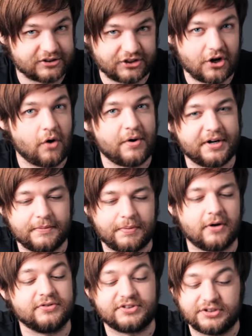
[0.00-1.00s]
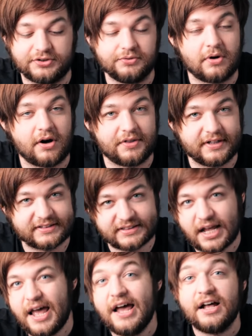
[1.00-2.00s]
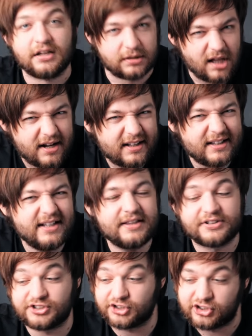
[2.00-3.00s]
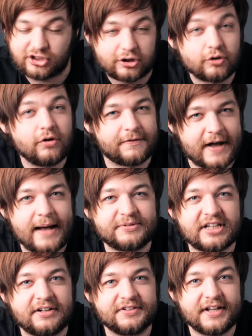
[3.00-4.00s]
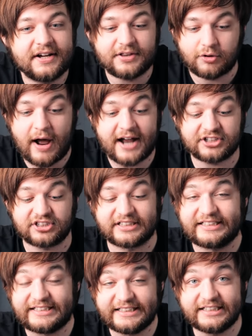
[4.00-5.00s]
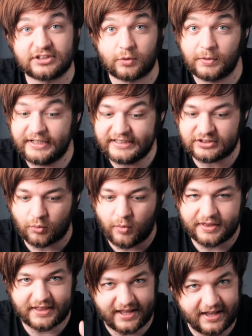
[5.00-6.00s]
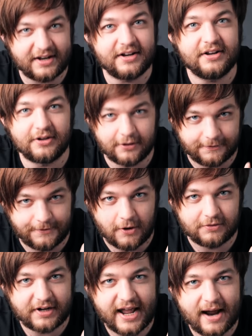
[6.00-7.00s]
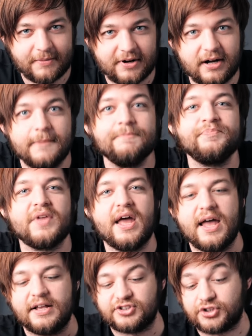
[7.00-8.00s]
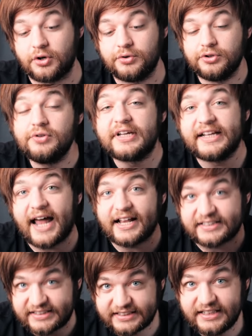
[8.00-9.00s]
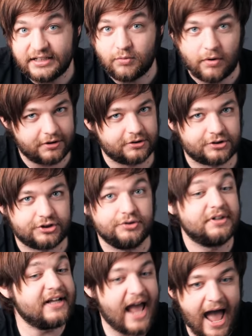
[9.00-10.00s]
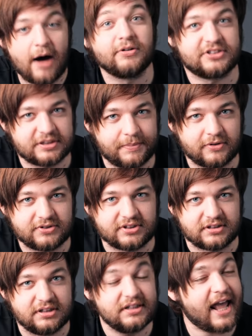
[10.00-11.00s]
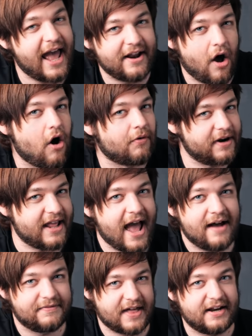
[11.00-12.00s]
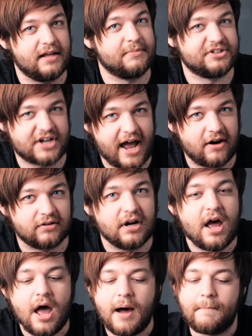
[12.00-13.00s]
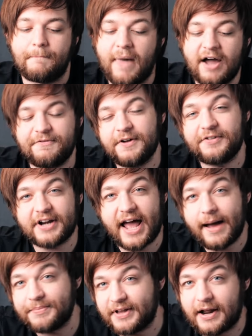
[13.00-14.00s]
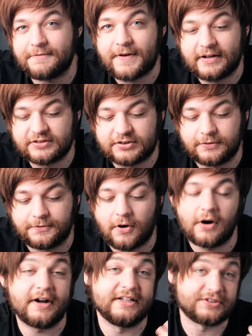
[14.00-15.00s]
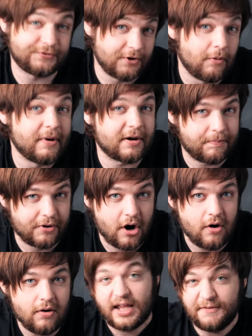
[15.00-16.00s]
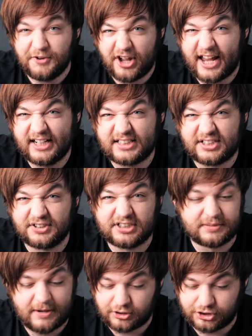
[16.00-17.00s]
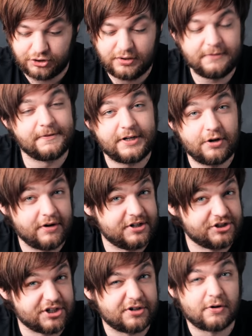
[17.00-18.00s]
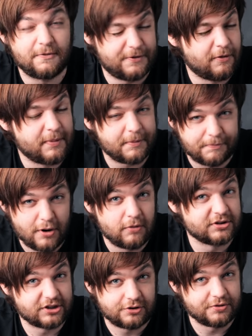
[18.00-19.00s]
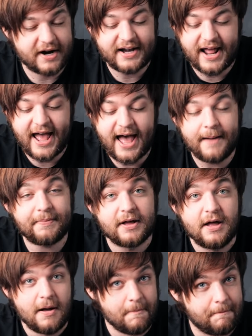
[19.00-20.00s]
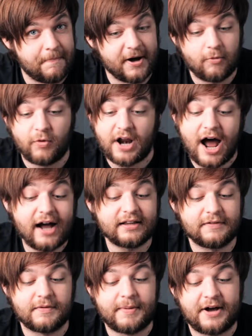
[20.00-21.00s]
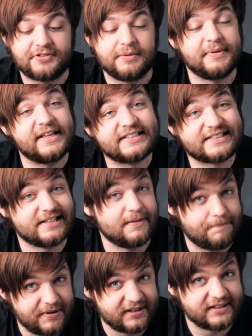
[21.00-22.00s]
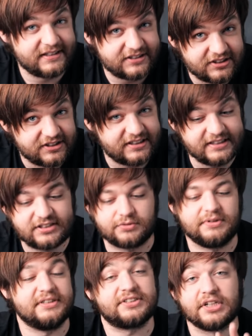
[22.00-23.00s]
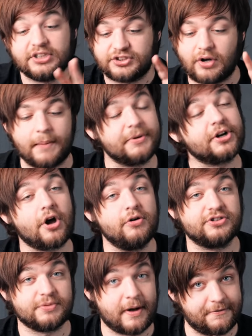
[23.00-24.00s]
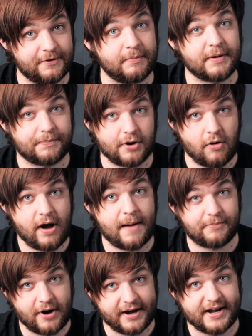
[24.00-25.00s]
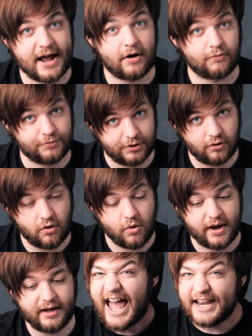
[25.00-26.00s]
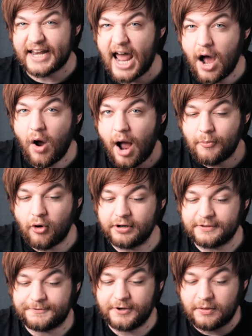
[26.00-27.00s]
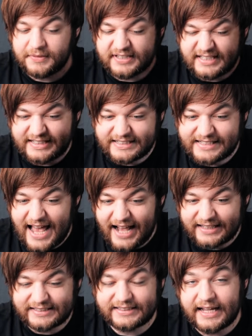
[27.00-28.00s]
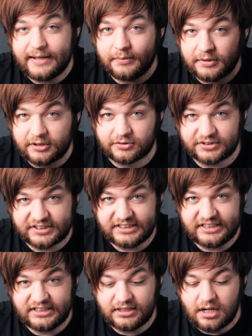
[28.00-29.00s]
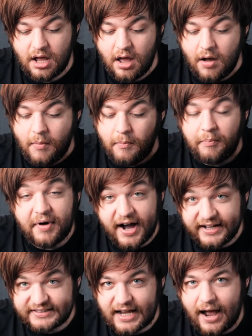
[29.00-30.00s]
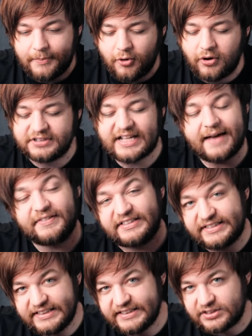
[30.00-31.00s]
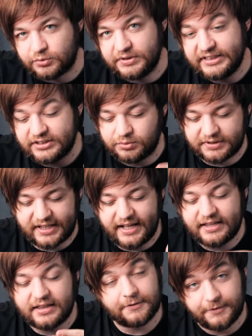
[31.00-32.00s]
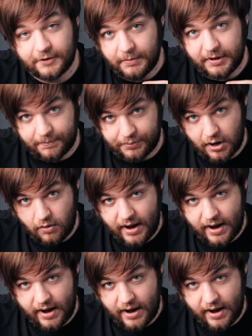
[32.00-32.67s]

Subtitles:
to go in and post and do all this. Luckily, there's a slew of apps out there that'll actually de-squeeze within your phone camera. So you can see what you're shooting, how it's supposed to look, and already have that image out. My favorite app that I found so far is Filmic Pro. If you're getting serious about shooting video in general, Filmic Pro is a great app. But what I love about them is the ability to de-squeeze. So I'm gonna go into my Filmic Pro app right now real quick. And now I'm going to film this exact same little scene, but I'm going to have it de-squeezed within the Filmic Pro